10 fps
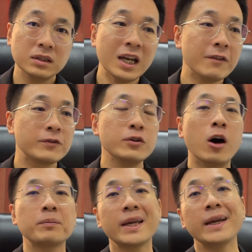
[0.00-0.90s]
they have to
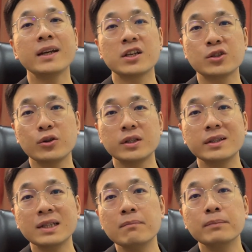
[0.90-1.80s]
obtain a
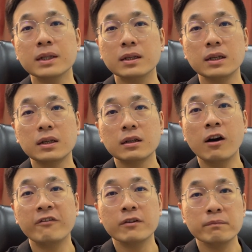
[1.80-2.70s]
certain number
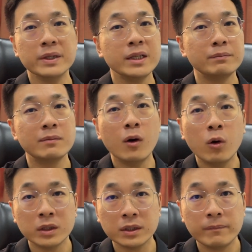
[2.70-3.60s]
of minimum
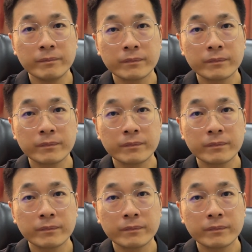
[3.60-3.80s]
order.